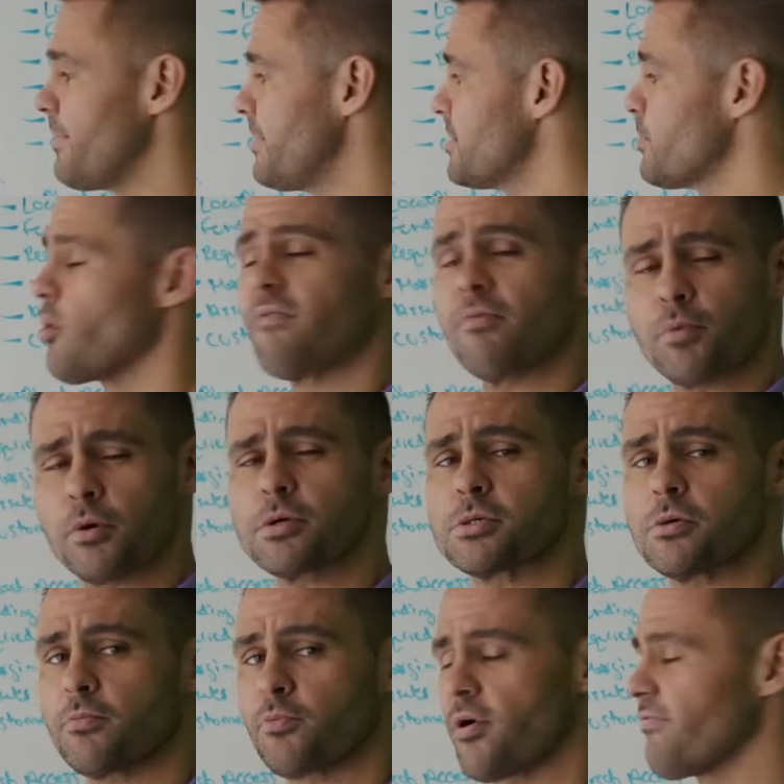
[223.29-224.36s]
It's more of a personal
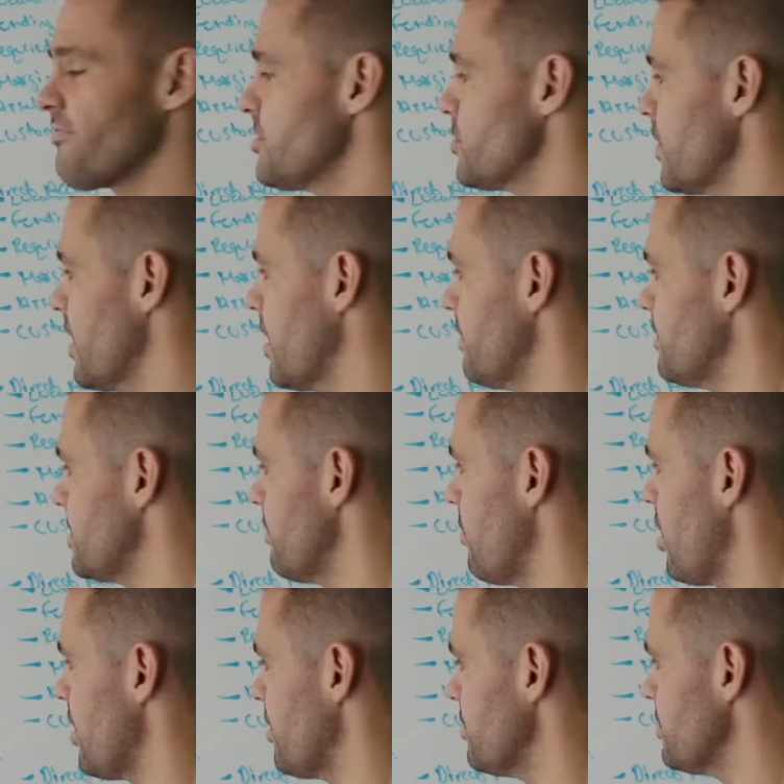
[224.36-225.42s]
preference when it comes to
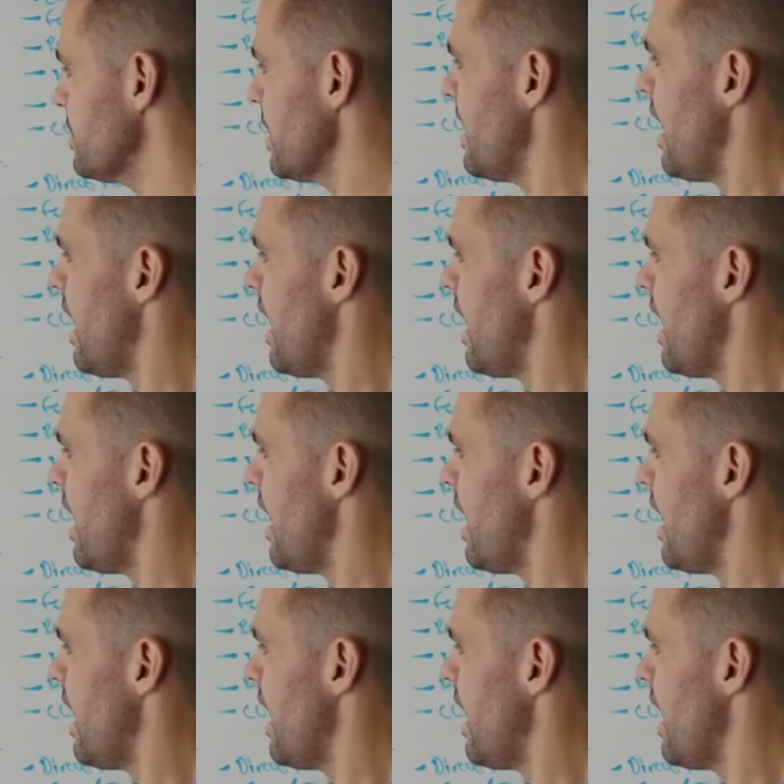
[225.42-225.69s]
monitors.